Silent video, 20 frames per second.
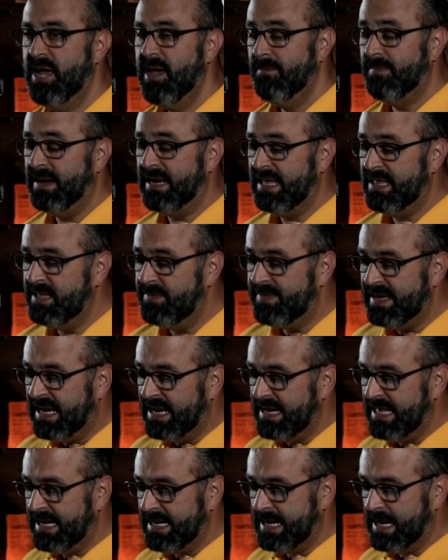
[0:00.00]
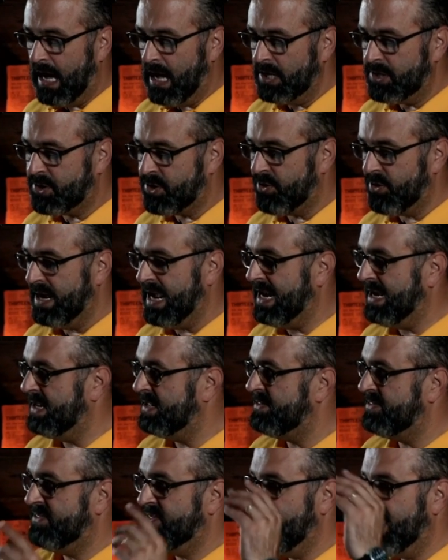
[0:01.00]
But in the beginning, God
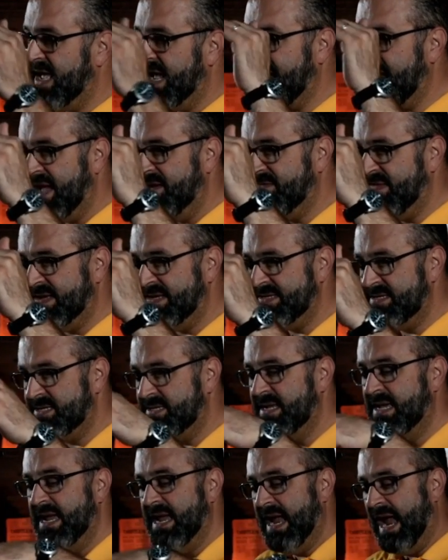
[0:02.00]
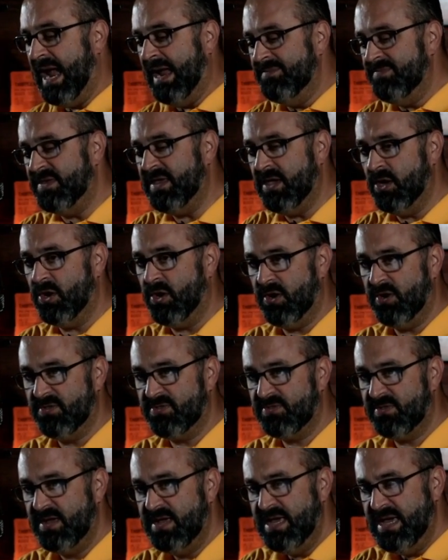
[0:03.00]
created the heavens and the
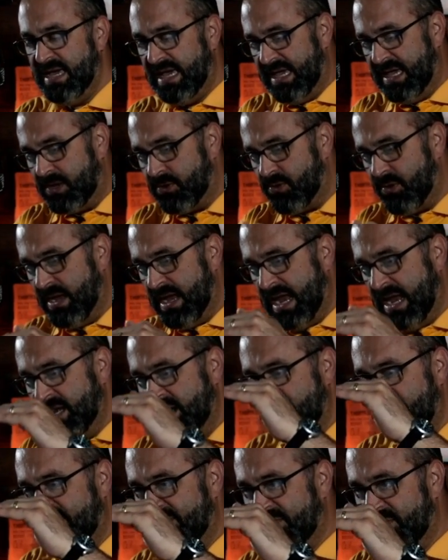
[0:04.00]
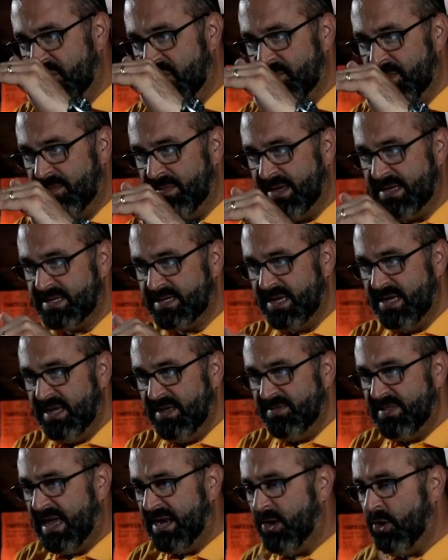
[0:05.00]
earth. He created a firmament.
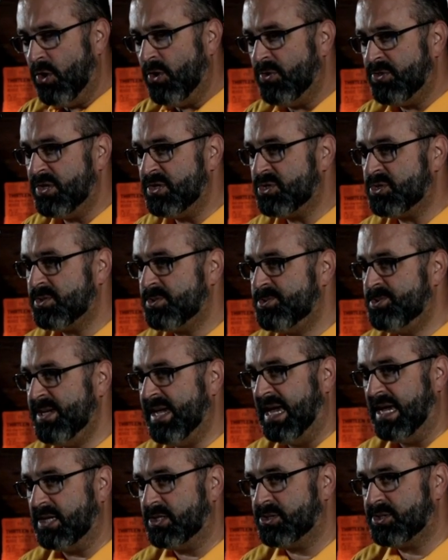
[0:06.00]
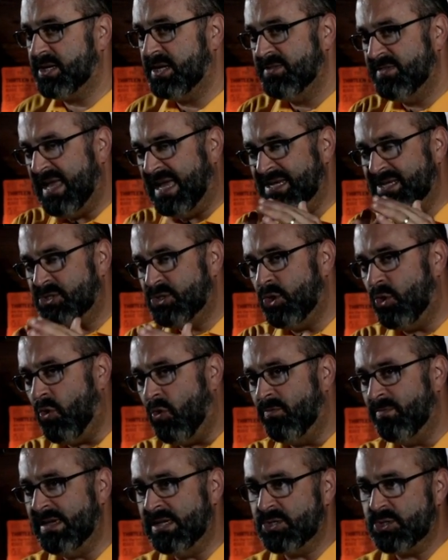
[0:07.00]
That earth is fixed. That
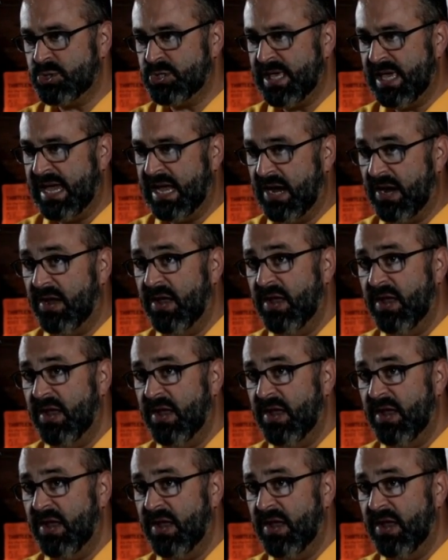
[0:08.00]
dome is there.